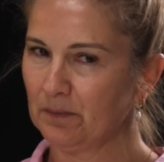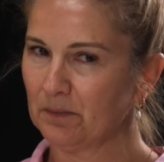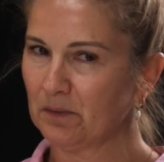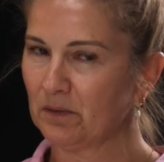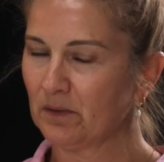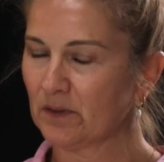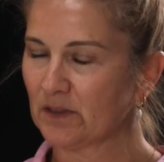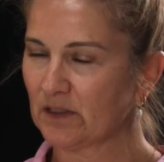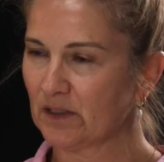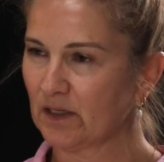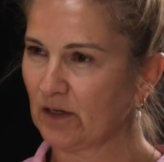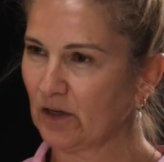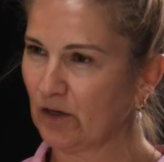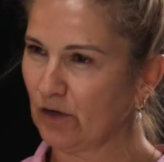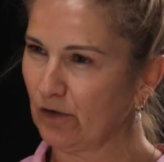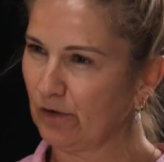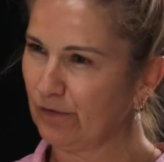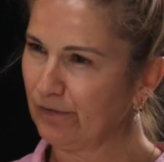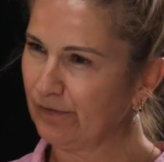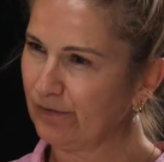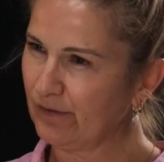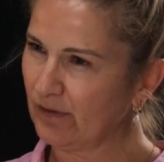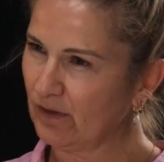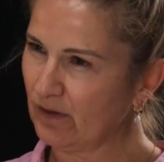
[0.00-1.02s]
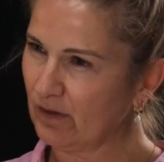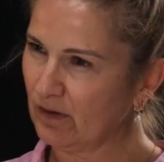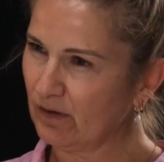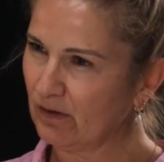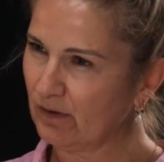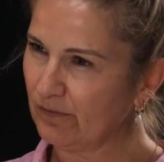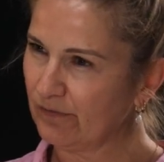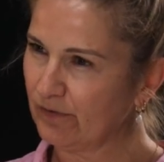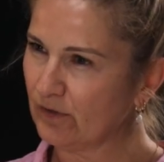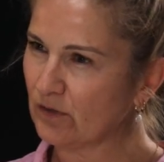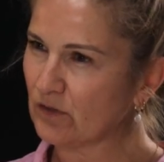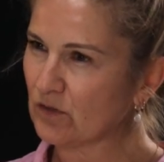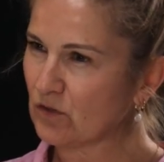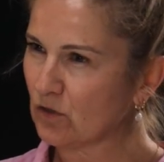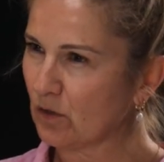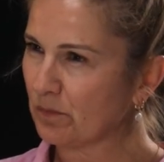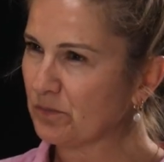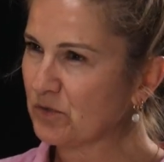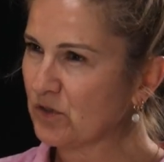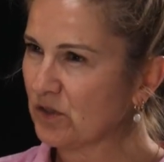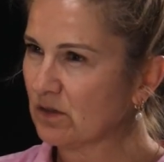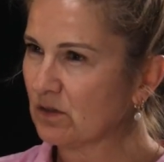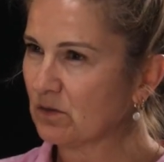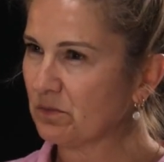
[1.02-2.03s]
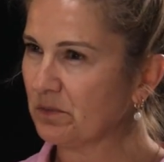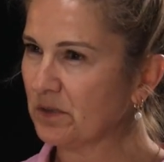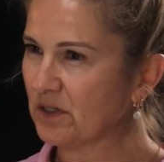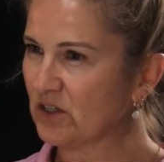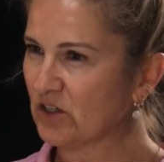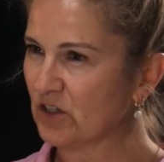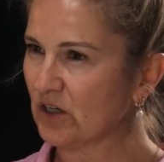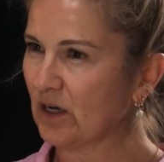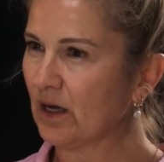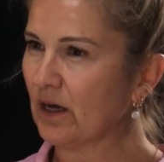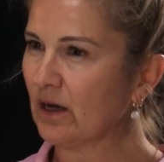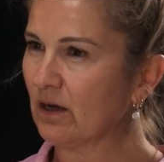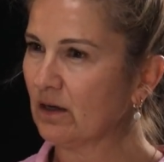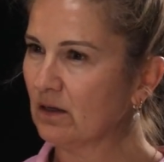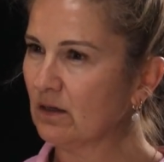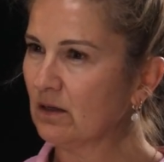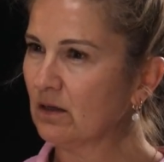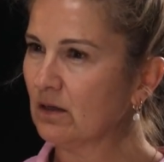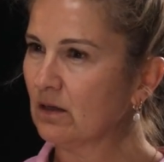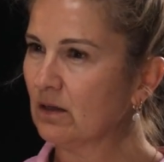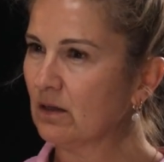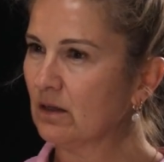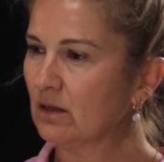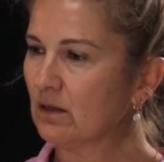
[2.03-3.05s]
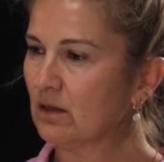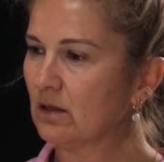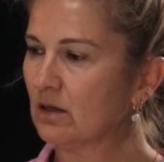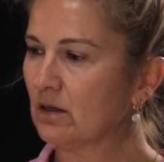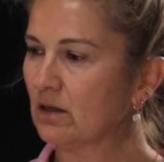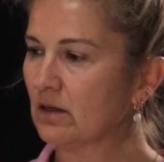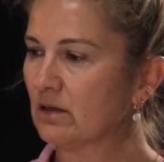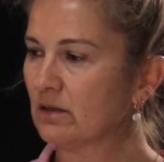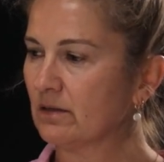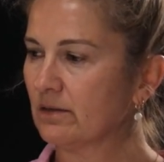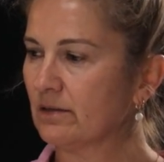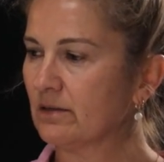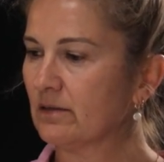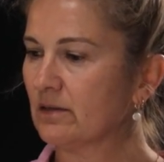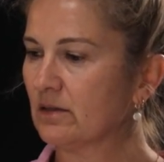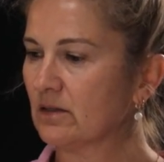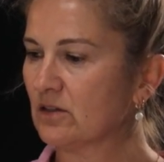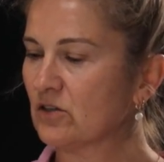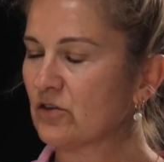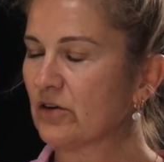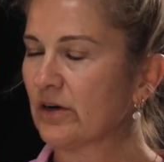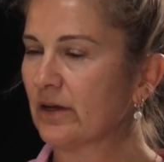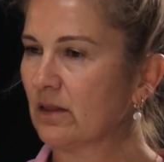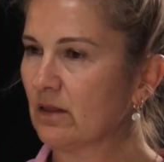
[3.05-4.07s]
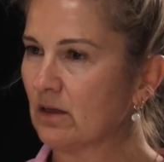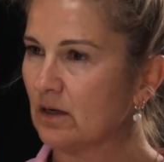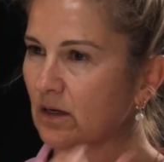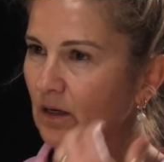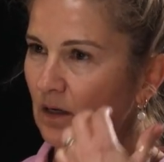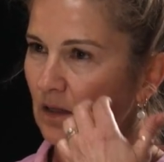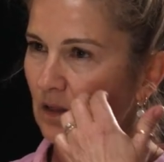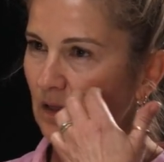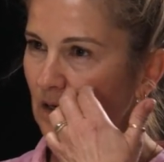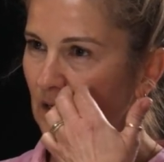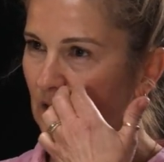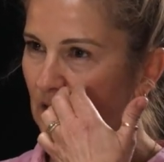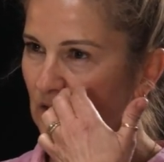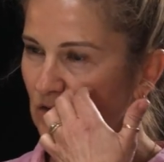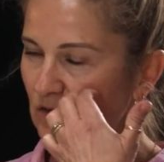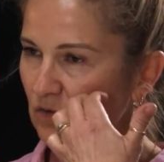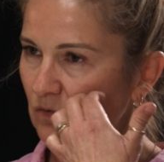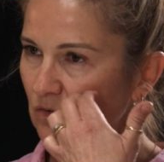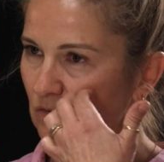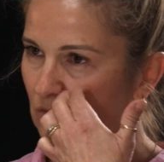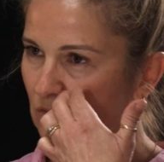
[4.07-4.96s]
we're always going to go for the first options, which are the strengthening and the natural